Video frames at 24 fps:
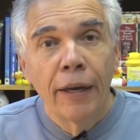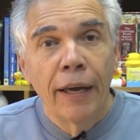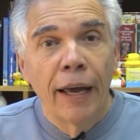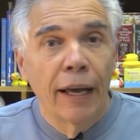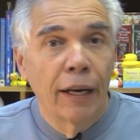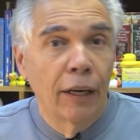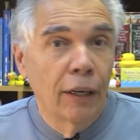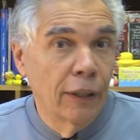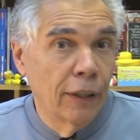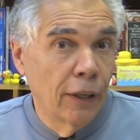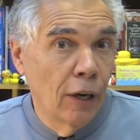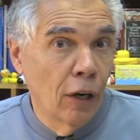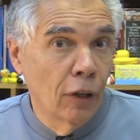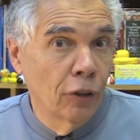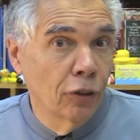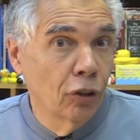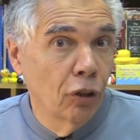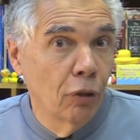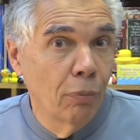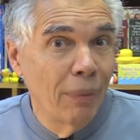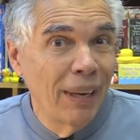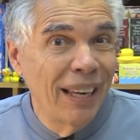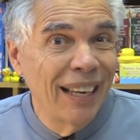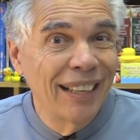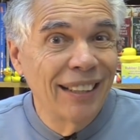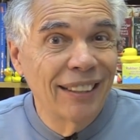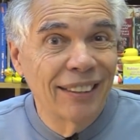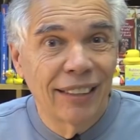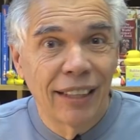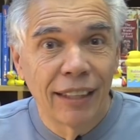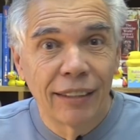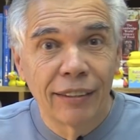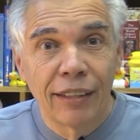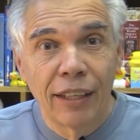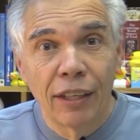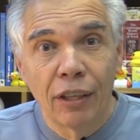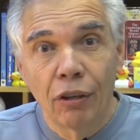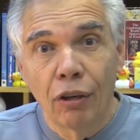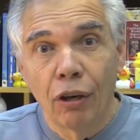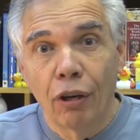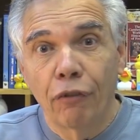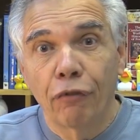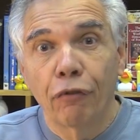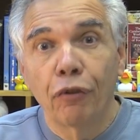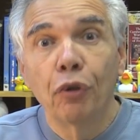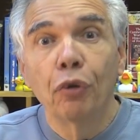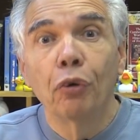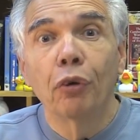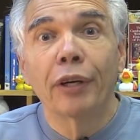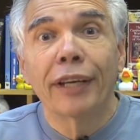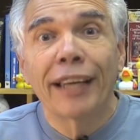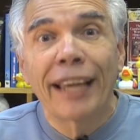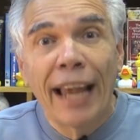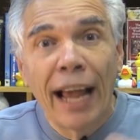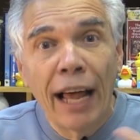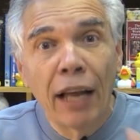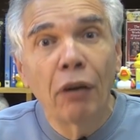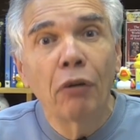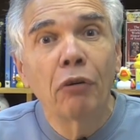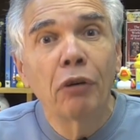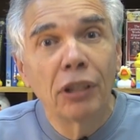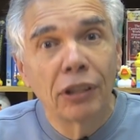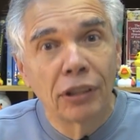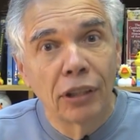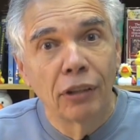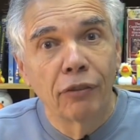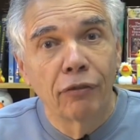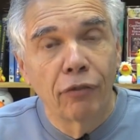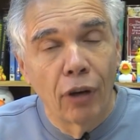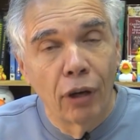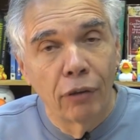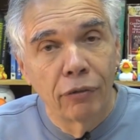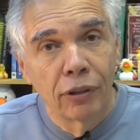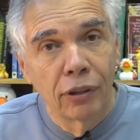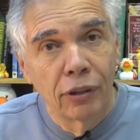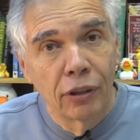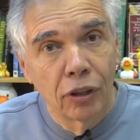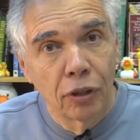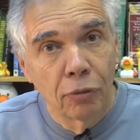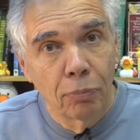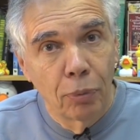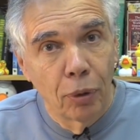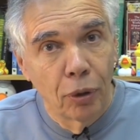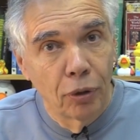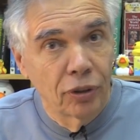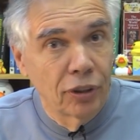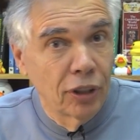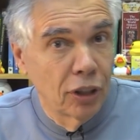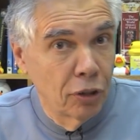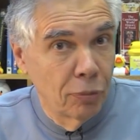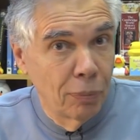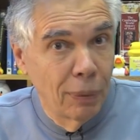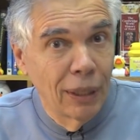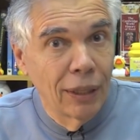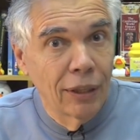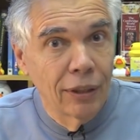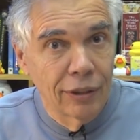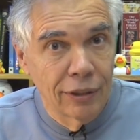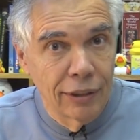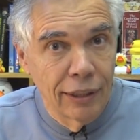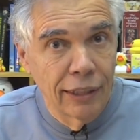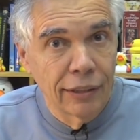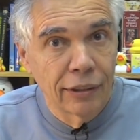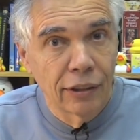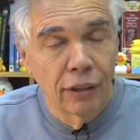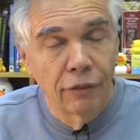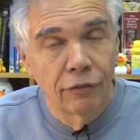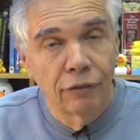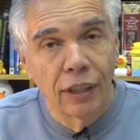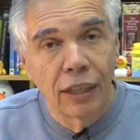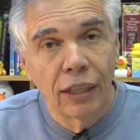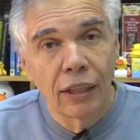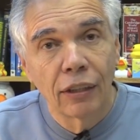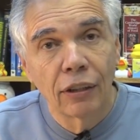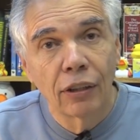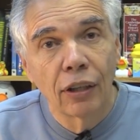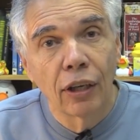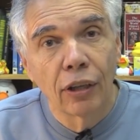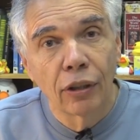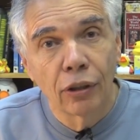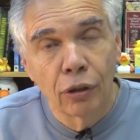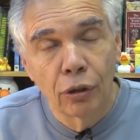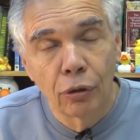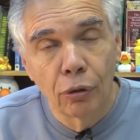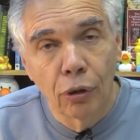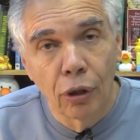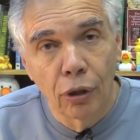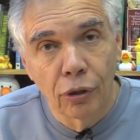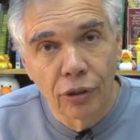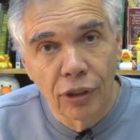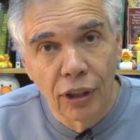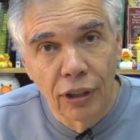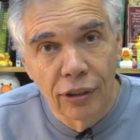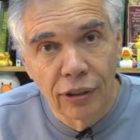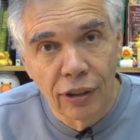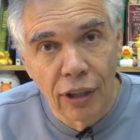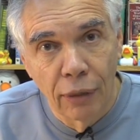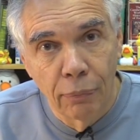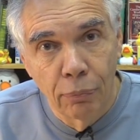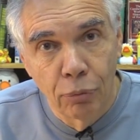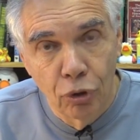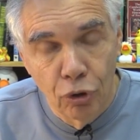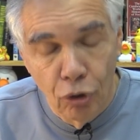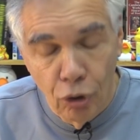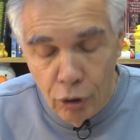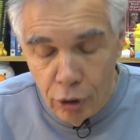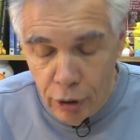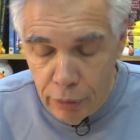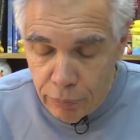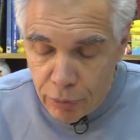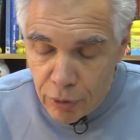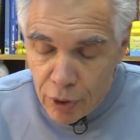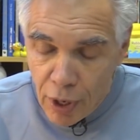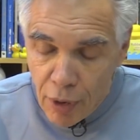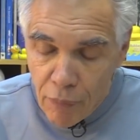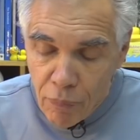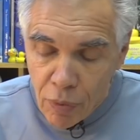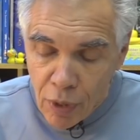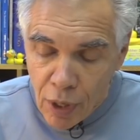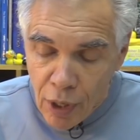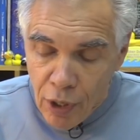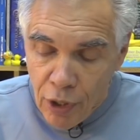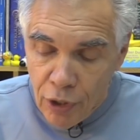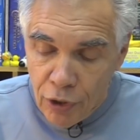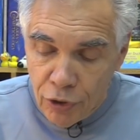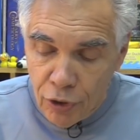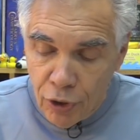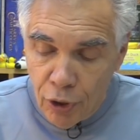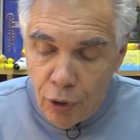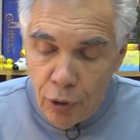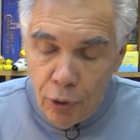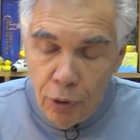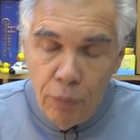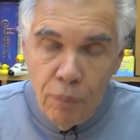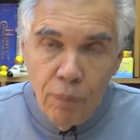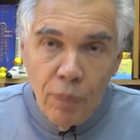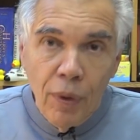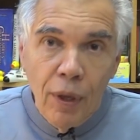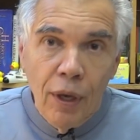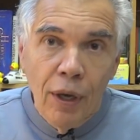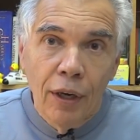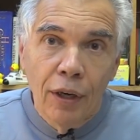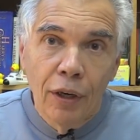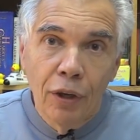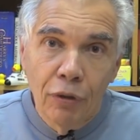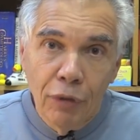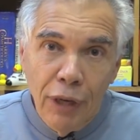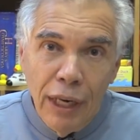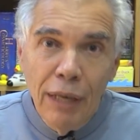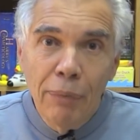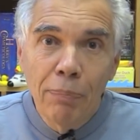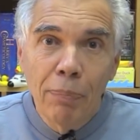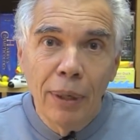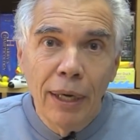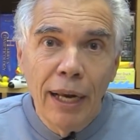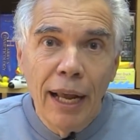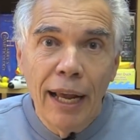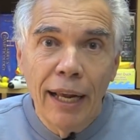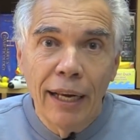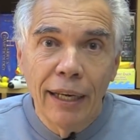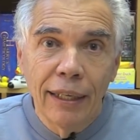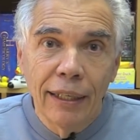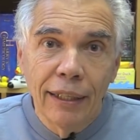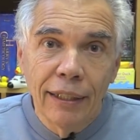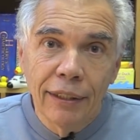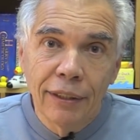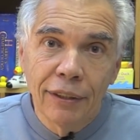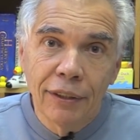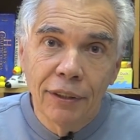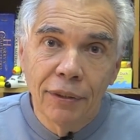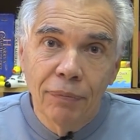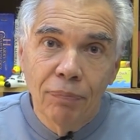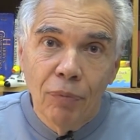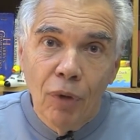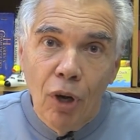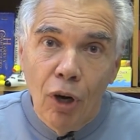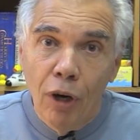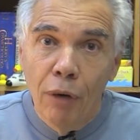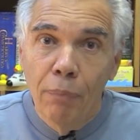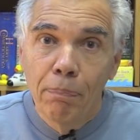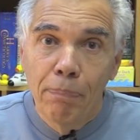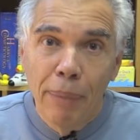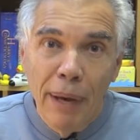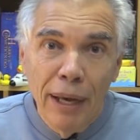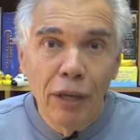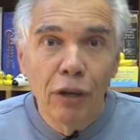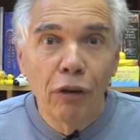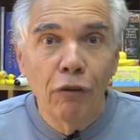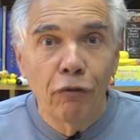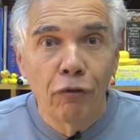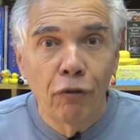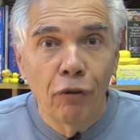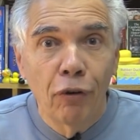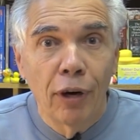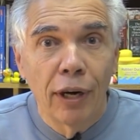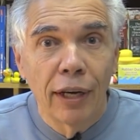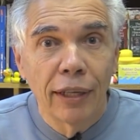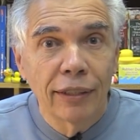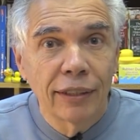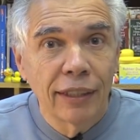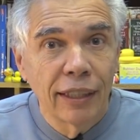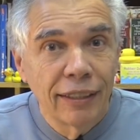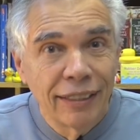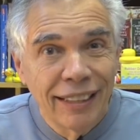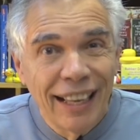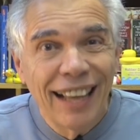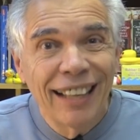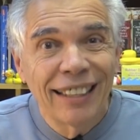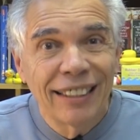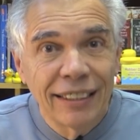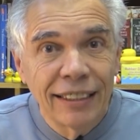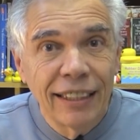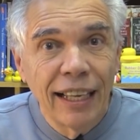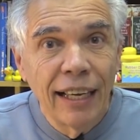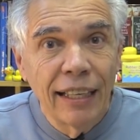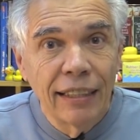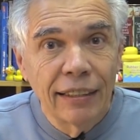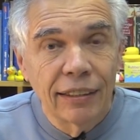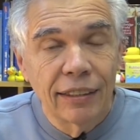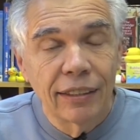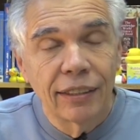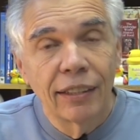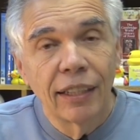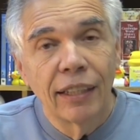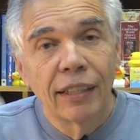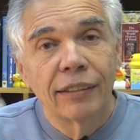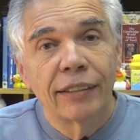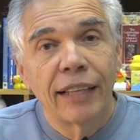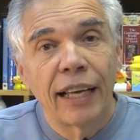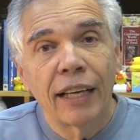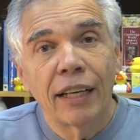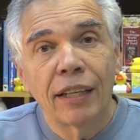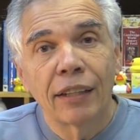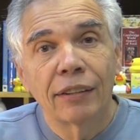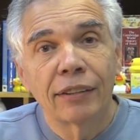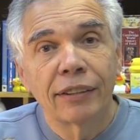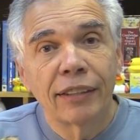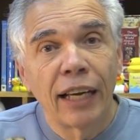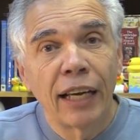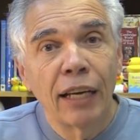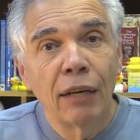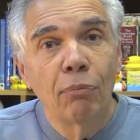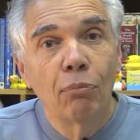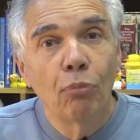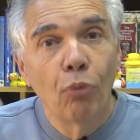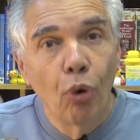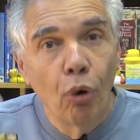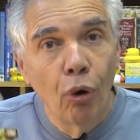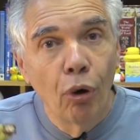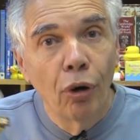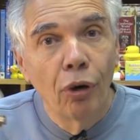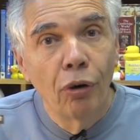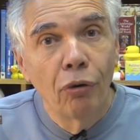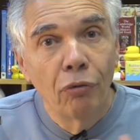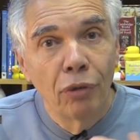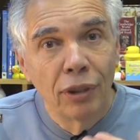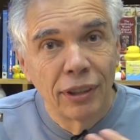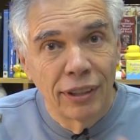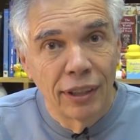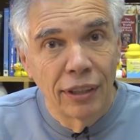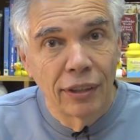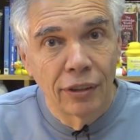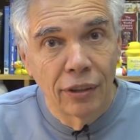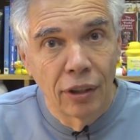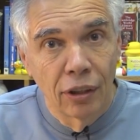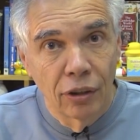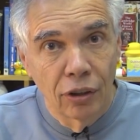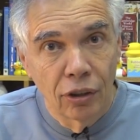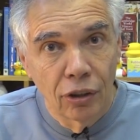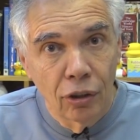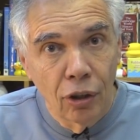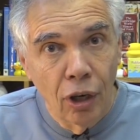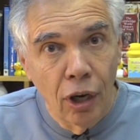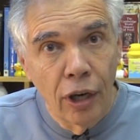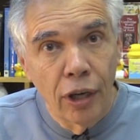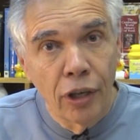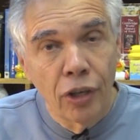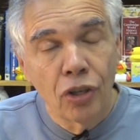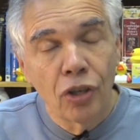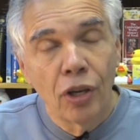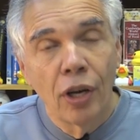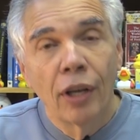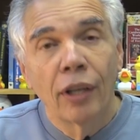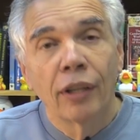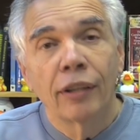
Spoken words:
And it also means that there are fewer calories involved in this process, because less of the glucose is absorbed. So green bananas are better for us in that sense. They contain more resistant starch,